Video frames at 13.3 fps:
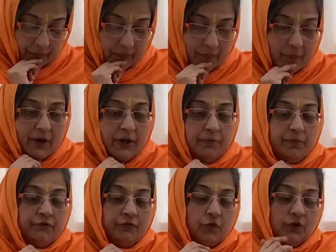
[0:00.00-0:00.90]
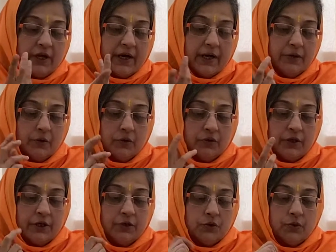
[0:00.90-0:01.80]
But before that, I don't know,
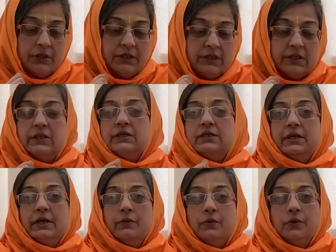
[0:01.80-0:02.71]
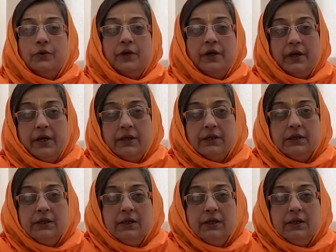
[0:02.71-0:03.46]
there are two incidents that I want to narrate.